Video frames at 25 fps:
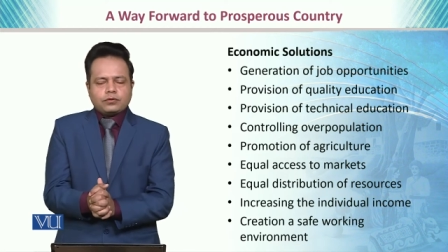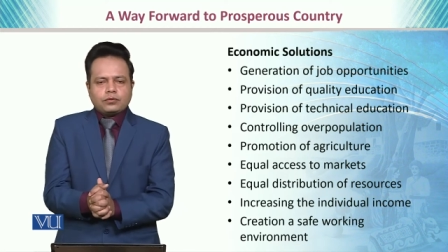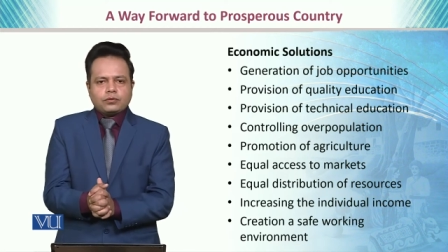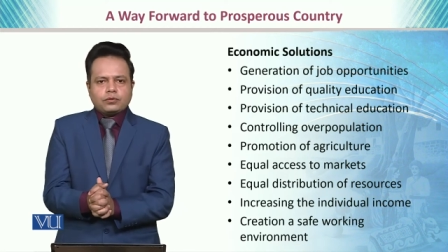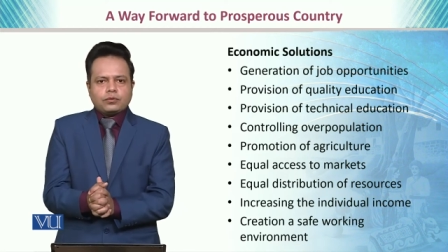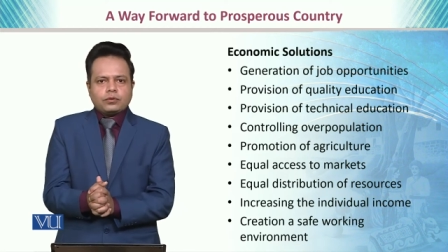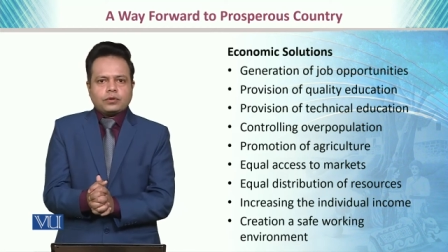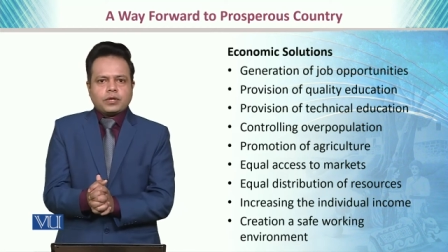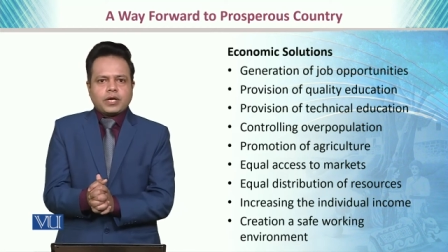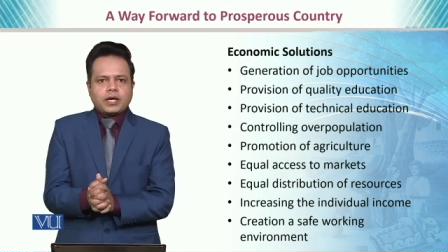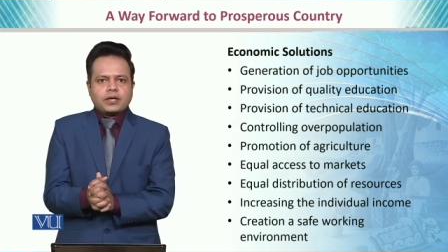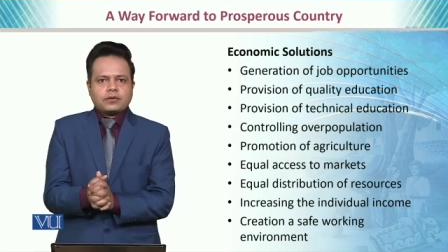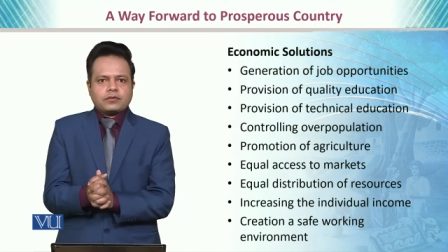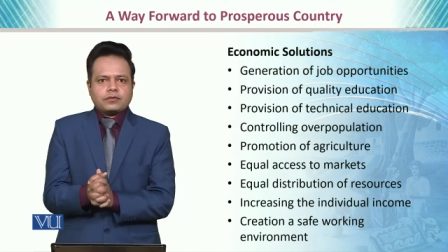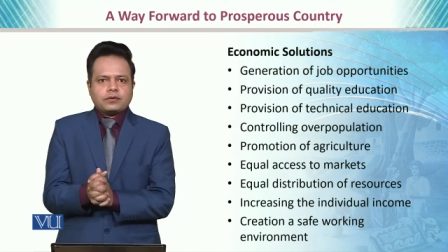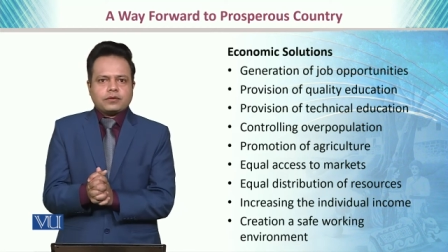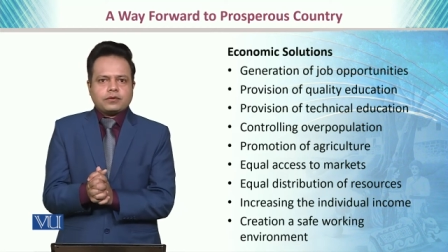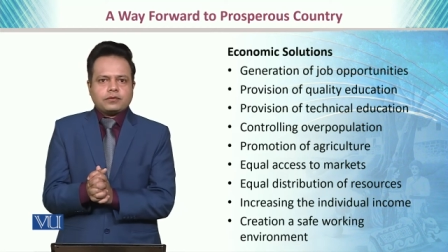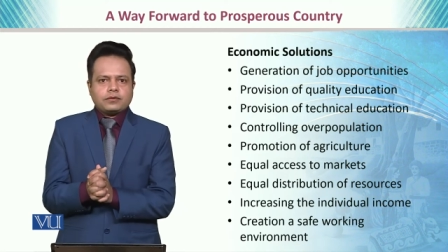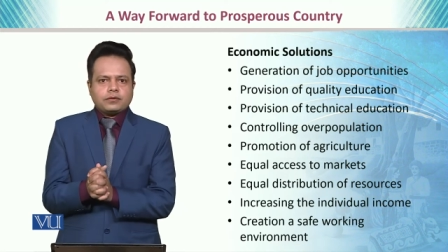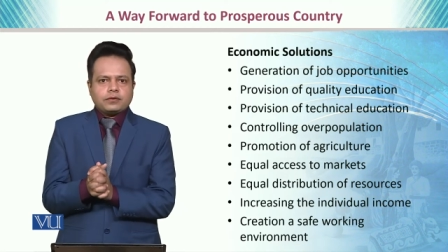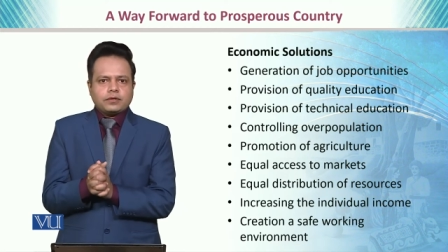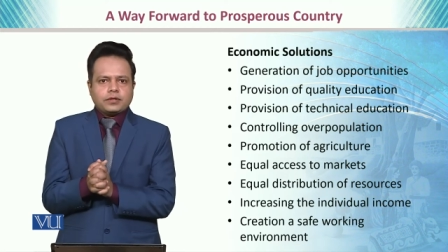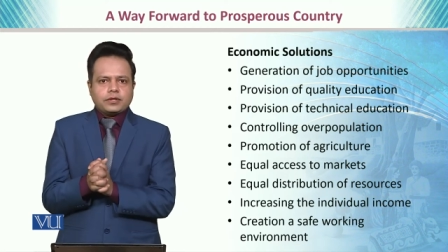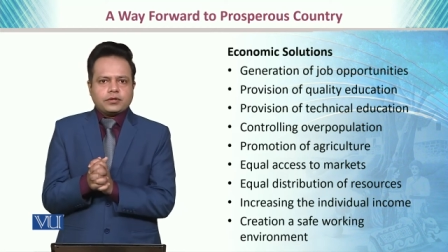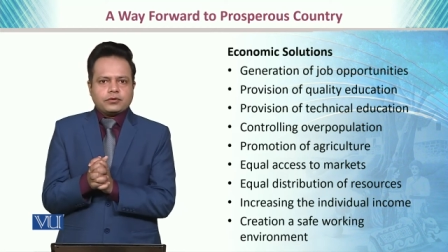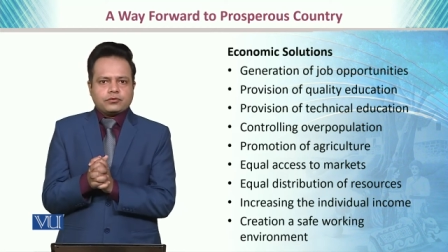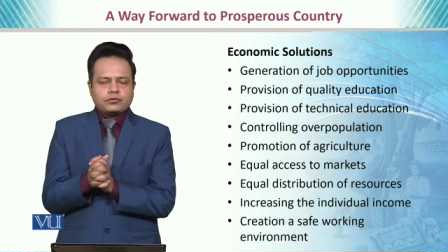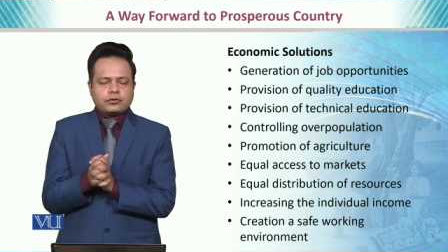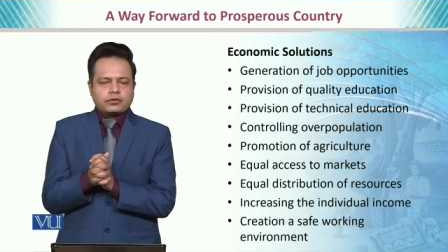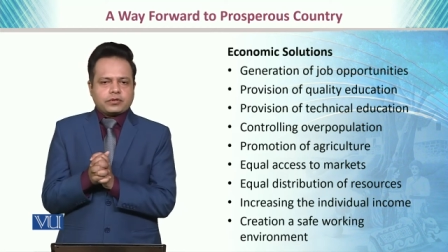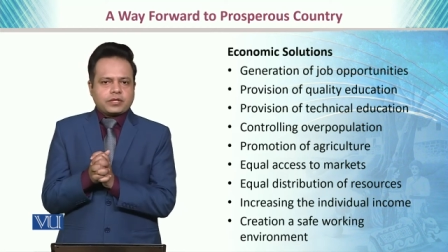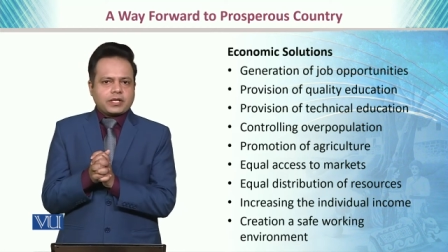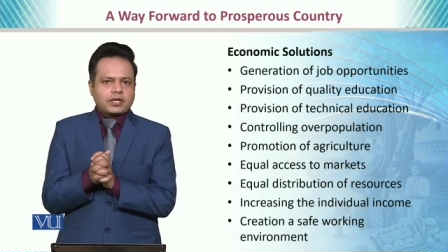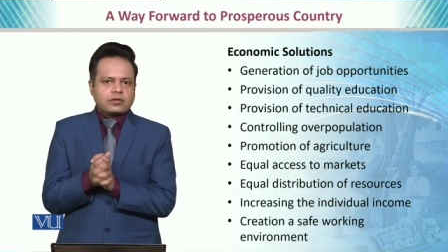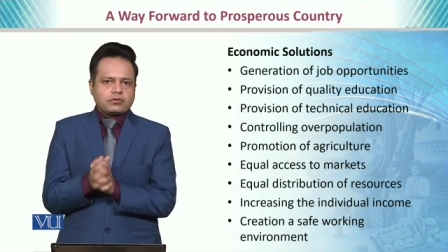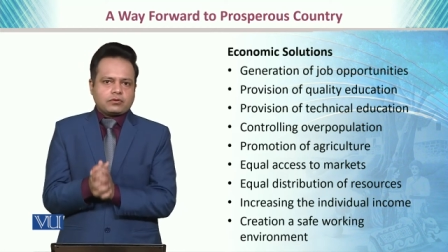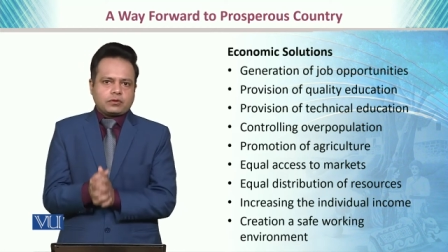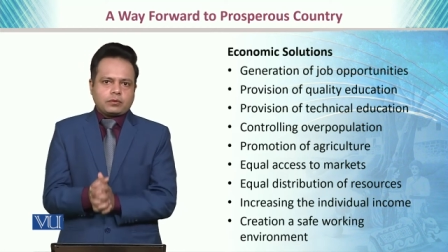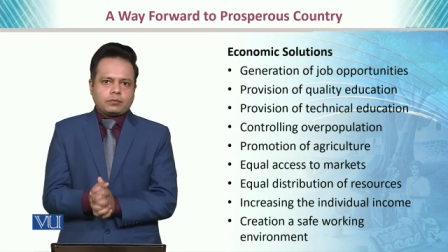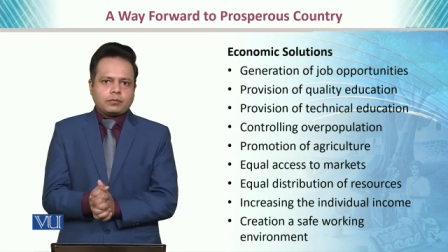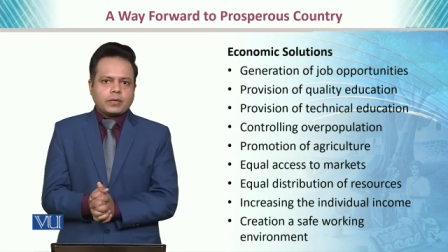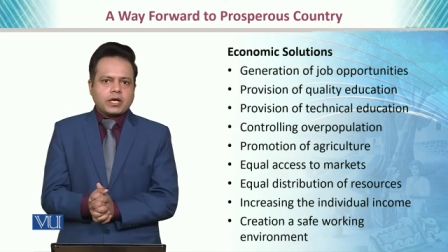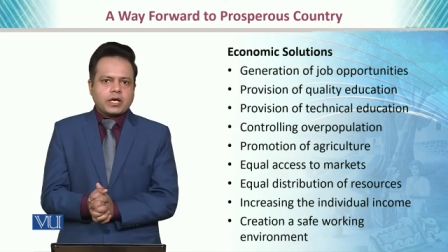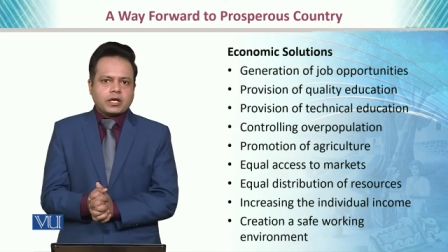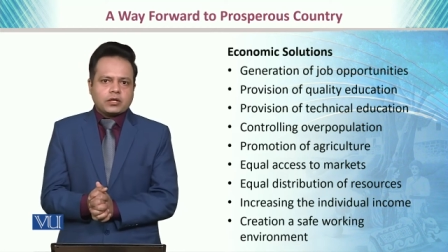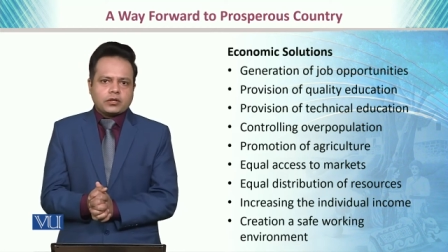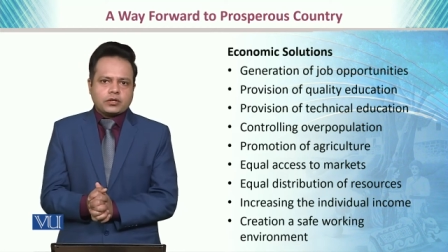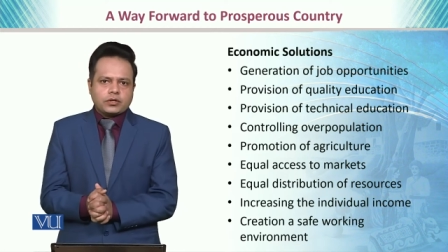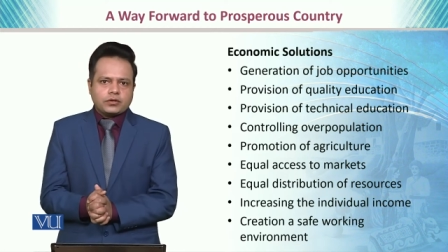to access the international
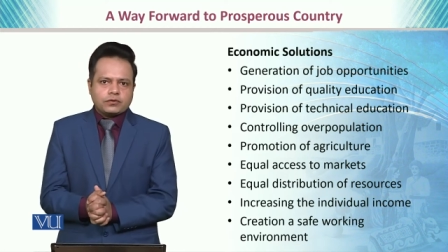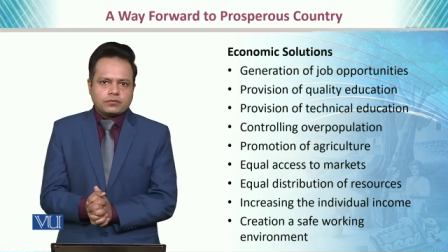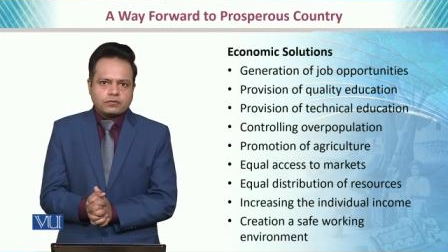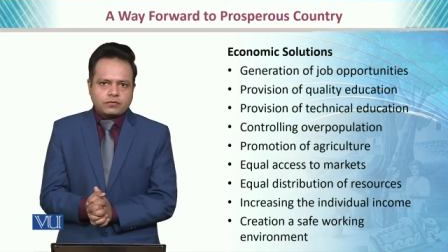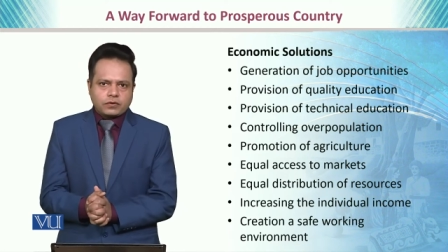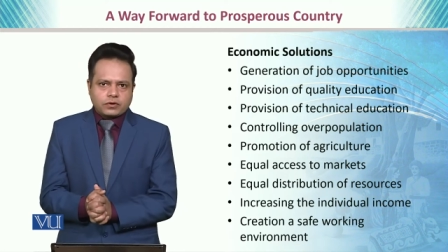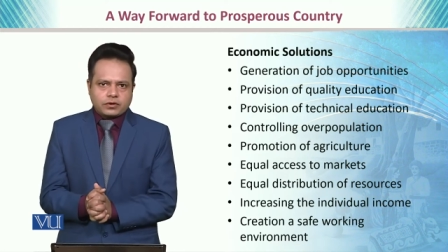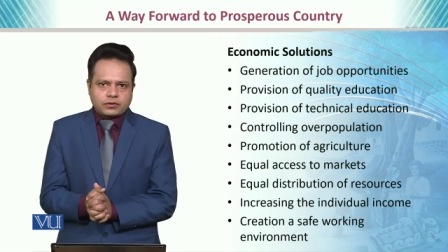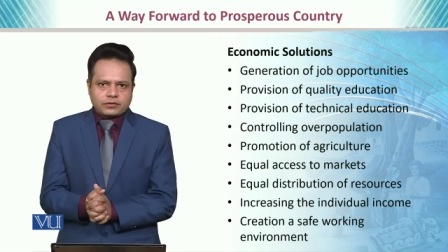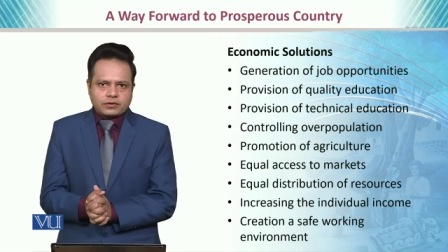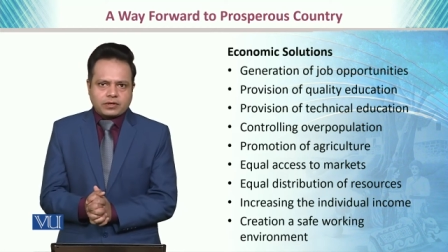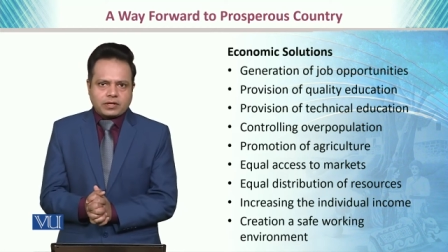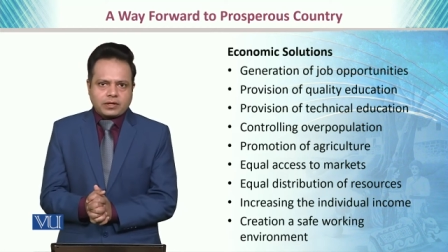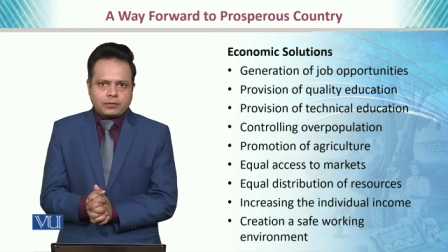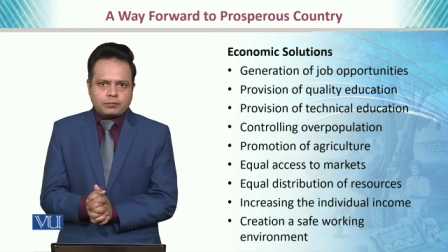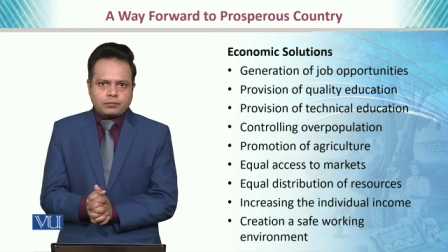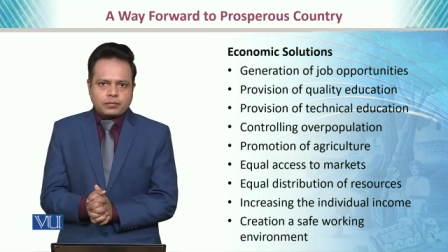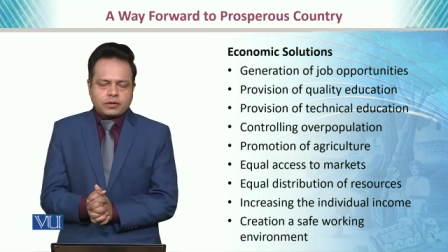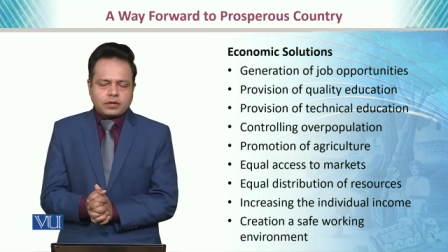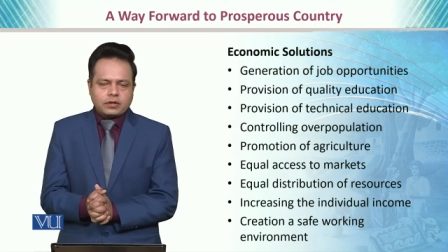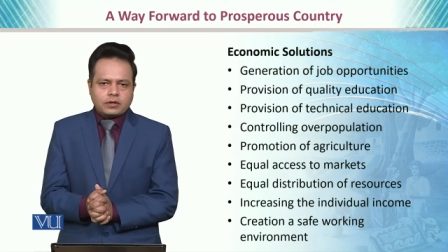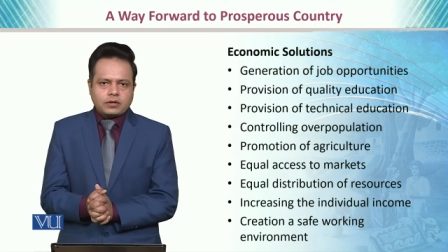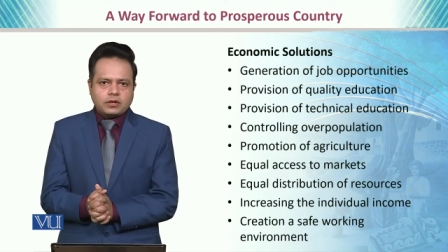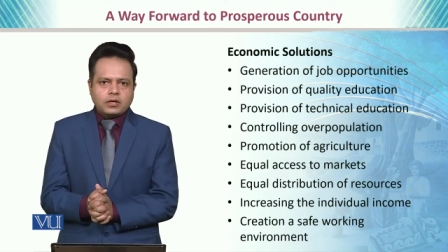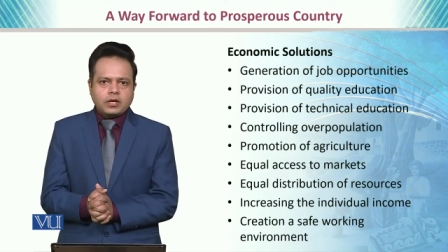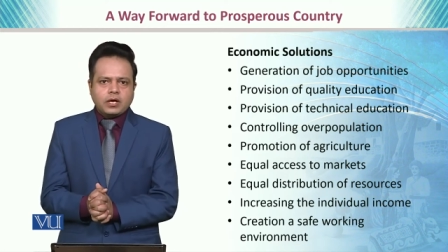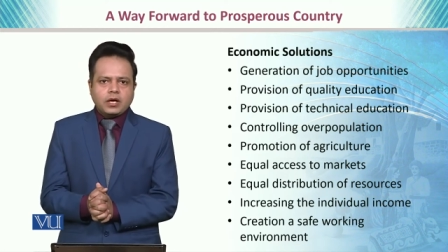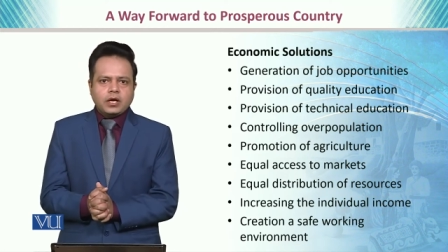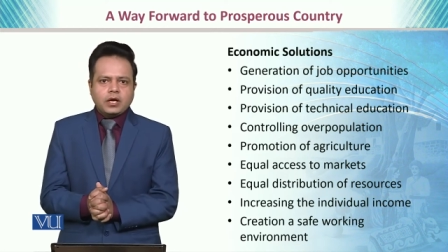markets, for example,